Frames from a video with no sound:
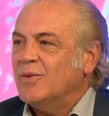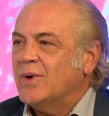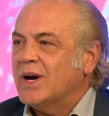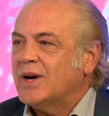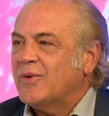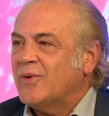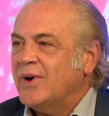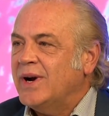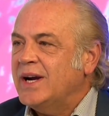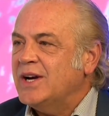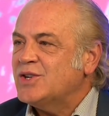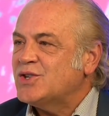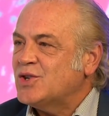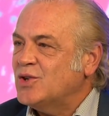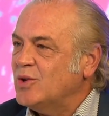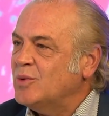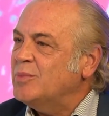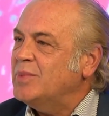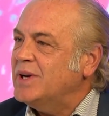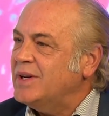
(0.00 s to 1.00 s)

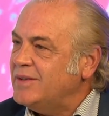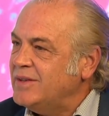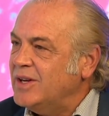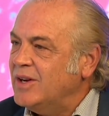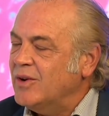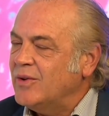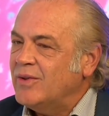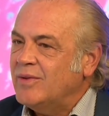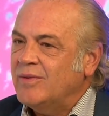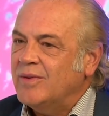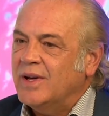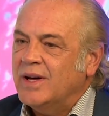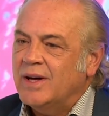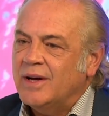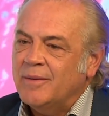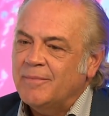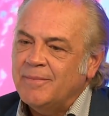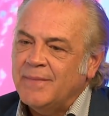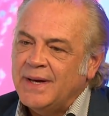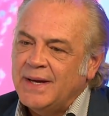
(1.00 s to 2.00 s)
recreational, but you
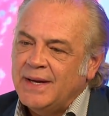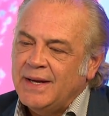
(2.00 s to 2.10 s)
know,